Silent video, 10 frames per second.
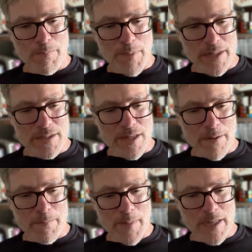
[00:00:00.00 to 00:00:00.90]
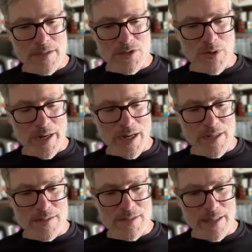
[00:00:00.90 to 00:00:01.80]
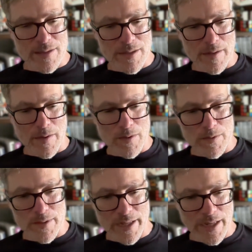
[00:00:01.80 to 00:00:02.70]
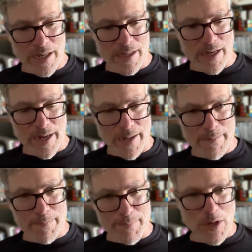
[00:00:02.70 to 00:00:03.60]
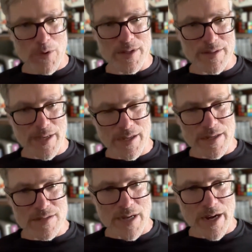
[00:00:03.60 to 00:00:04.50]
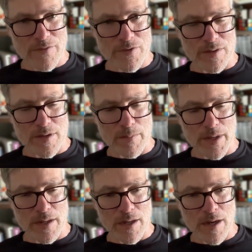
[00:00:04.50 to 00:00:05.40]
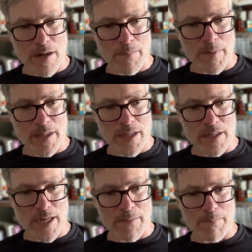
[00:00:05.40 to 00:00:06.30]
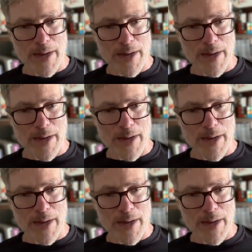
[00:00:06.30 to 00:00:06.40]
but so I kind of set the whole like AI coding thing aside for a little bit, and then came